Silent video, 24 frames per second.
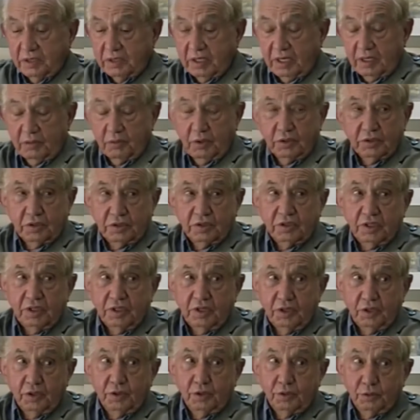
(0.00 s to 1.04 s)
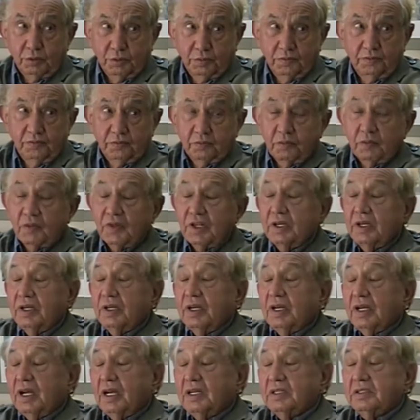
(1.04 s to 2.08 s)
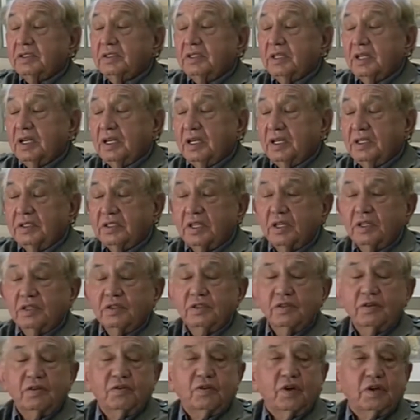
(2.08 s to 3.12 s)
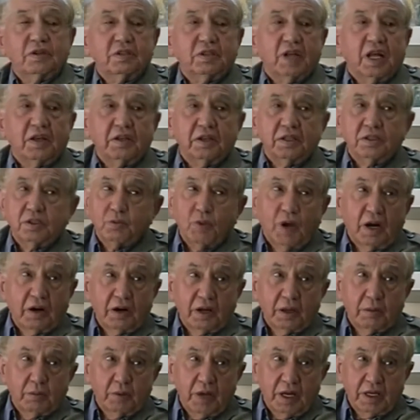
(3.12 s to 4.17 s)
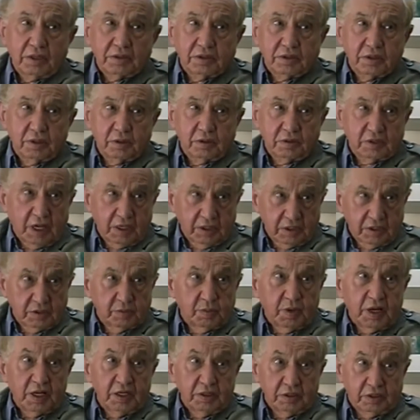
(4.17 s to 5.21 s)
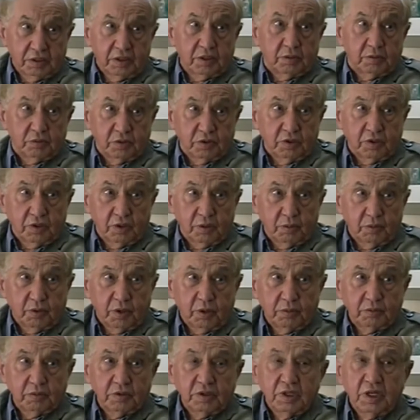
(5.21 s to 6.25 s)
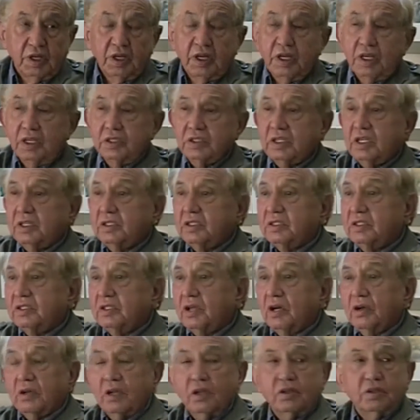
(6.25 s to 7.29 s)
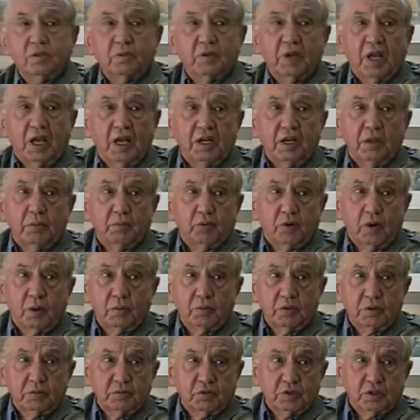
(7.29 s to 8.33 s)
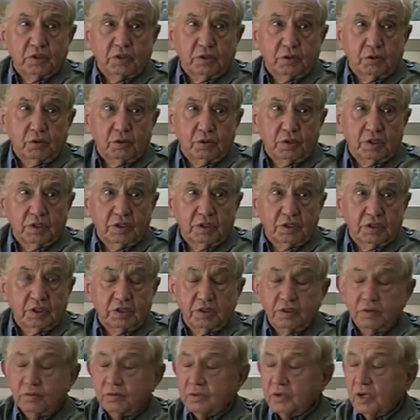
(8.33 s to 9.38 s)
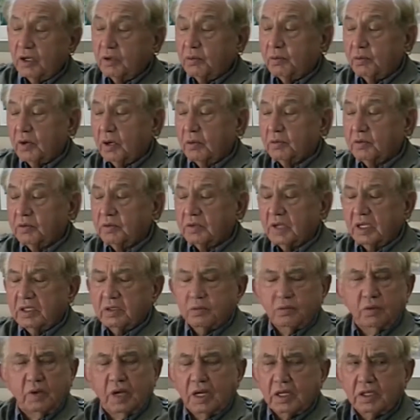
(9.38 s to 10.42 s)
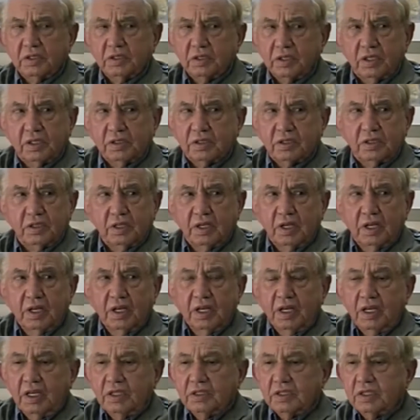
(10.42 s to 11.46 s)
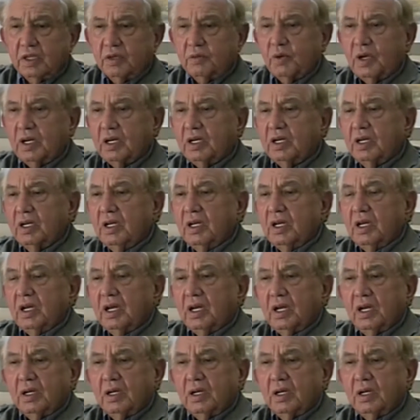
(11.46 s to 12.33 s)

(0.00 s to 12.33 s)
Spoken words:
"Yes, I want to see you." And he said, "You've got nothing to worry about, sir," because I'd explained to them, the problem. He said, "There's not going to be any problems at all." He said, "No problems." I said, "Why is this?" He said, "Well,